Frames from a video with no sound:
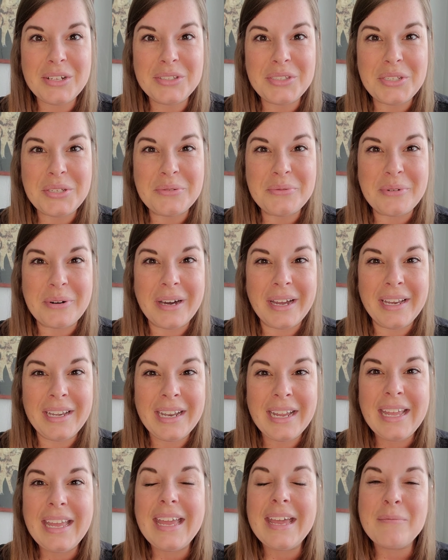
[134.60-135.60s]
salt you
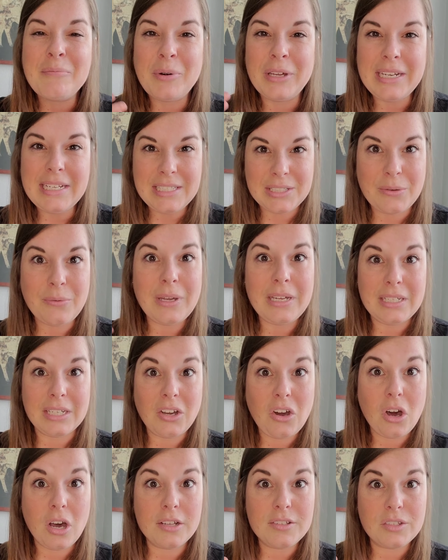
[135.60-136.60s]
want but it's going
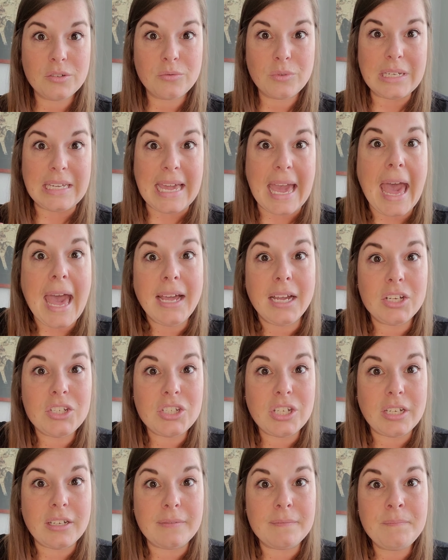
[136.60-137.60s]
to cause a
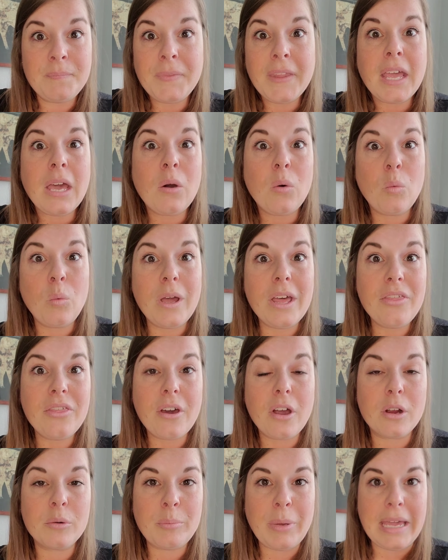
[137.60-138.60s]
reaction with
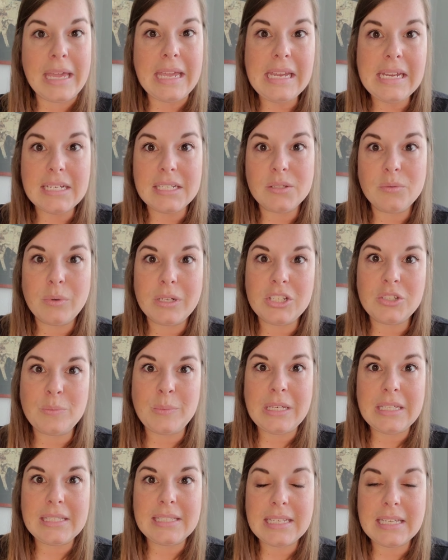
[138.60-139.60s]
our paint, which
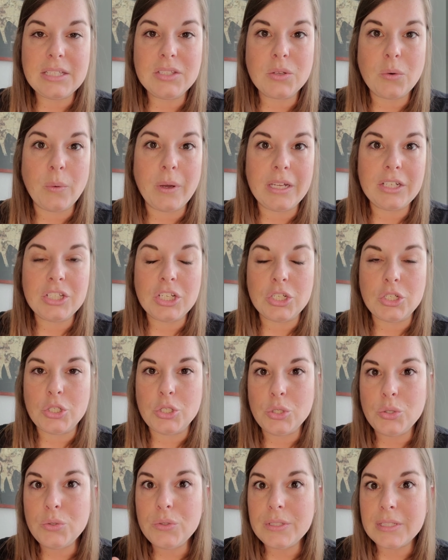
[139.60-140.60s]
means it's going to
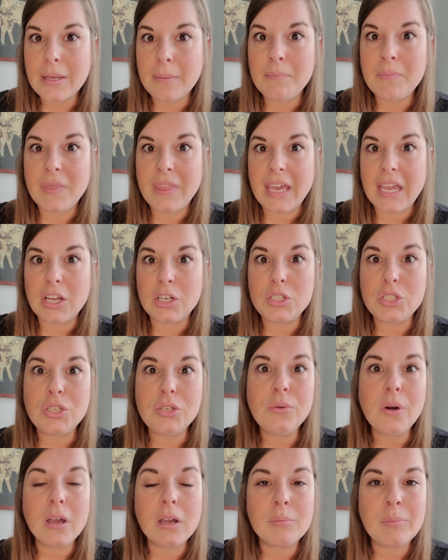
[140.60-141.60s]
do something
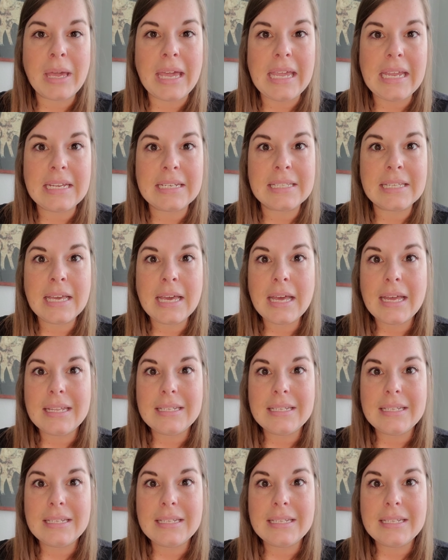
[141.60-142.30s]
to our paint